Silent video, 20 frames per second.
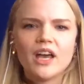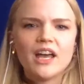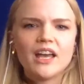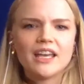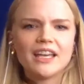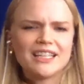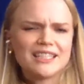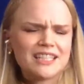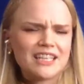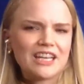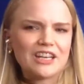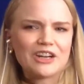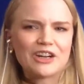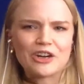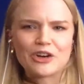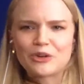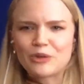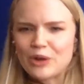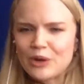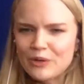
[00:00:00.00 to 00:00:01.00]
Is he a
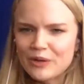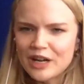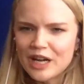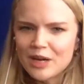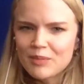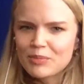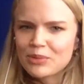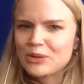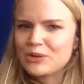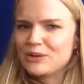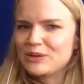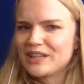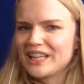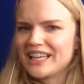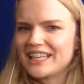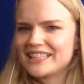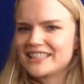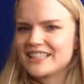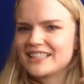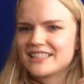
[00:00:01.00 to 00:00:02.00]
grown up who
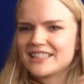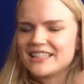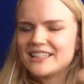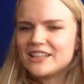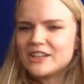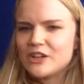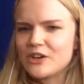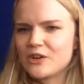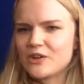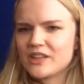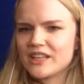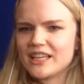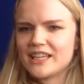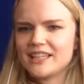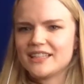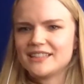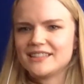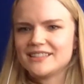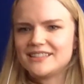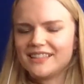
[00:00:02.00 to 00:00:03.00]
like doesn't know
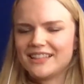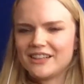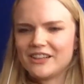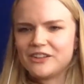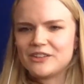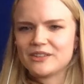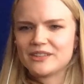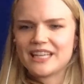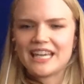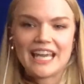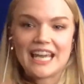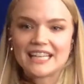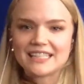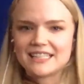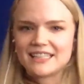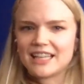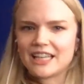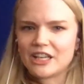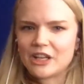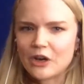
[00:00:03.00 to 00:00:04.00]
that, he
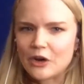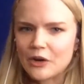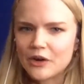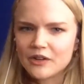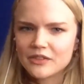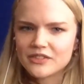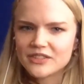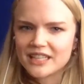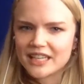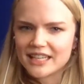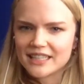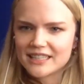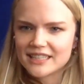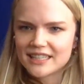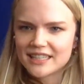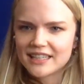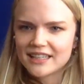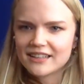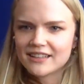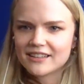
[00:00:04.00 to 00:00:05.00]
hasn't let go of
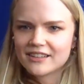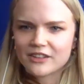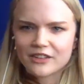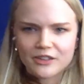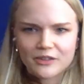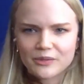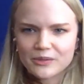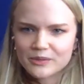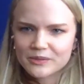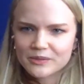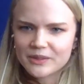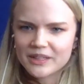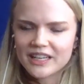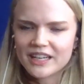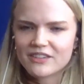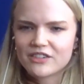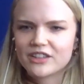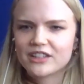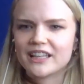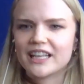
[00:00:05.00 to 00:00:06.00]
Santa or
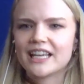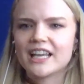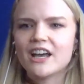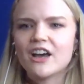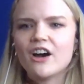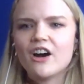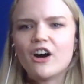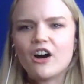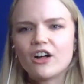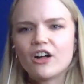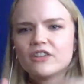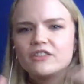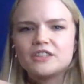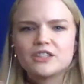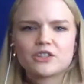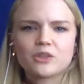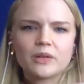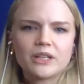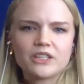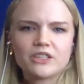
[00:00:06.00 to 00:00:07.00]
whatever? Like all of
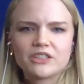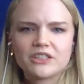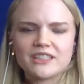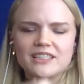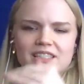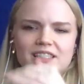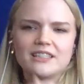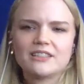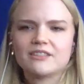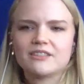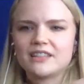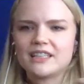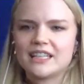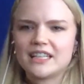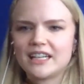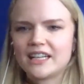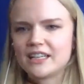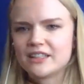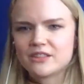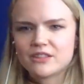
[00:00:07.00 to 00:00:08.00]
these questions didn't really get
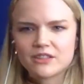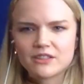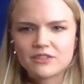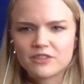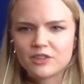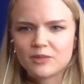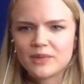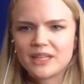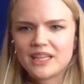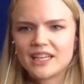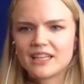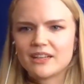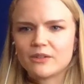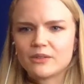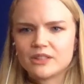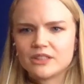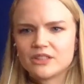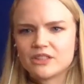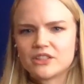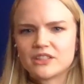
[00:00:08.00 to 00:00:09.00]
answered for me. And
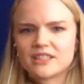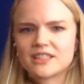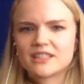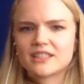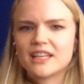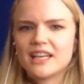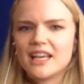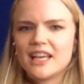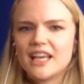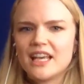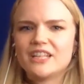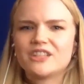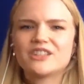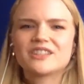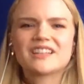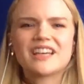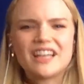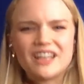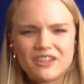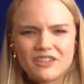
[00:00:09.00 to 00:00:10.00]
it just
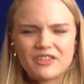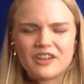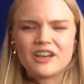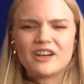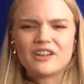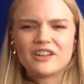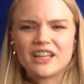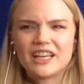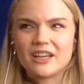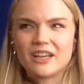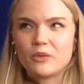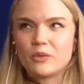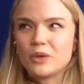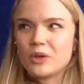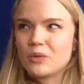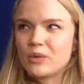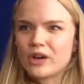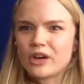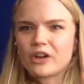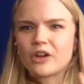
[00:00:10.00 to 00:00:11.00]
kind of felt like we
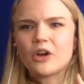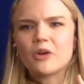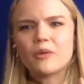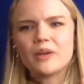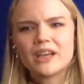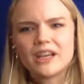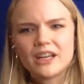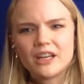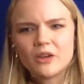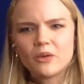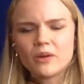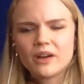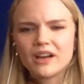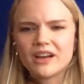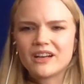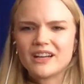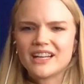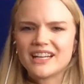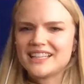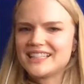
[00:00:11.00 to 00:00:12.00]
weren't going anywhere
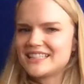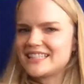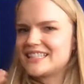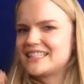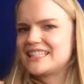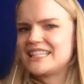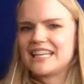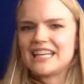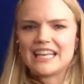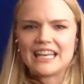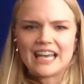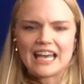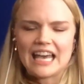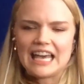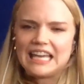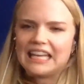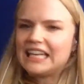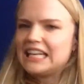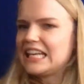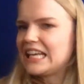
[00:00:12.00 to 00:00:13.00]
and I didn't see
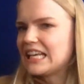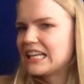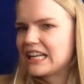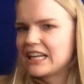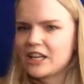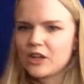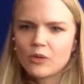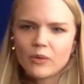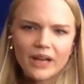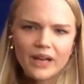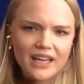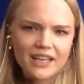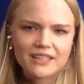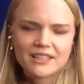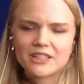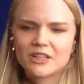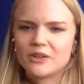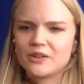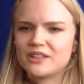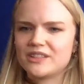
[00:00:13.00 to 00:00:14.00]
heightening in any way.
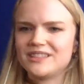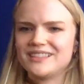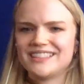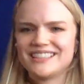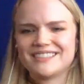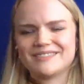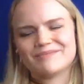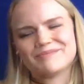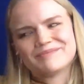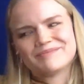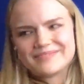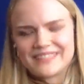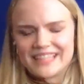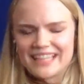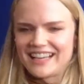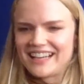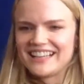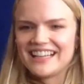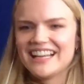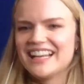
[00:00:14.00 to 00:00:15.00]
So
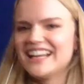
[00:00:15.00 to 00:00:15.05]
yeah.